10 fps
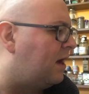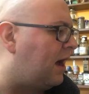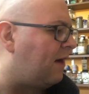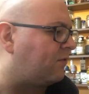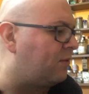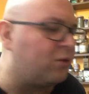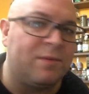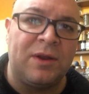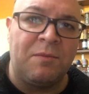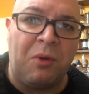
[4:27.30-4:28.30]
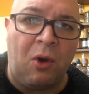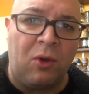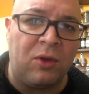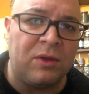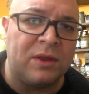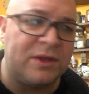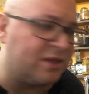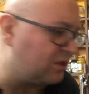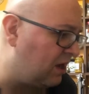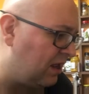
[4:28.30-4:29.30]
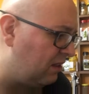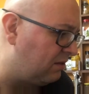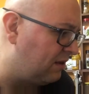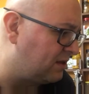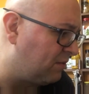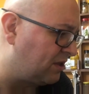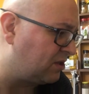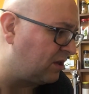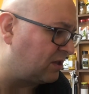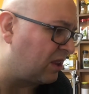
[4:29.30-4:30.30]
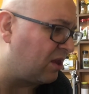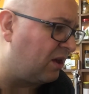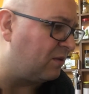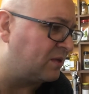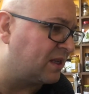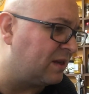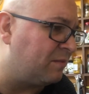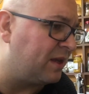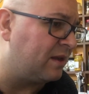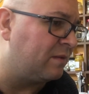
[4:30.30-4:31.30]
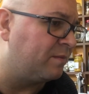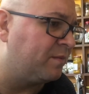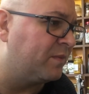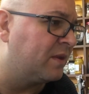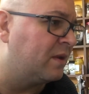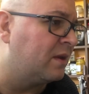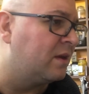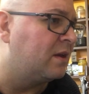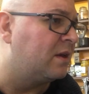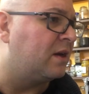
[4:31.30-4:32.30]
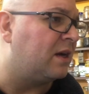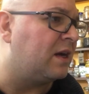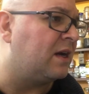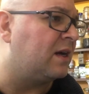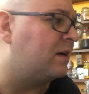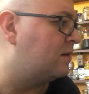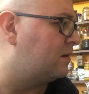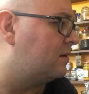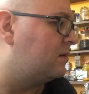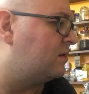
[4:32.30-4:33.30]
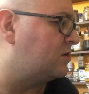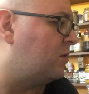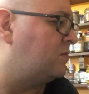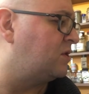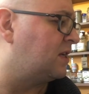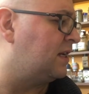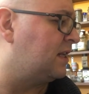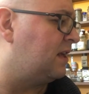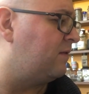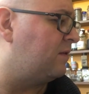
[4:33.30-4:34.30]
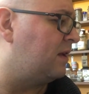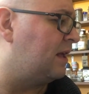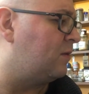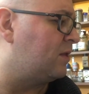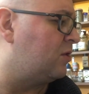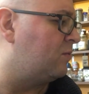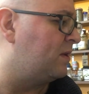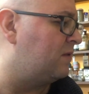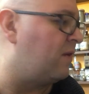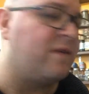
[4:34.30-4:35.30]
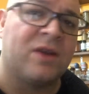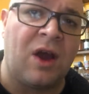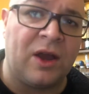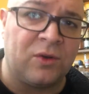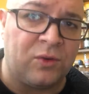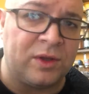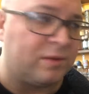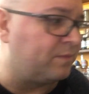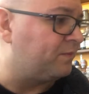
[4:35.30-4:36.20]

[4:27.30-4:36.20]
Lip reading: after I put them in a bowl, there's not as much there as I thought it was going to be. So I'm just going to hit it with a little bit of avocado oil.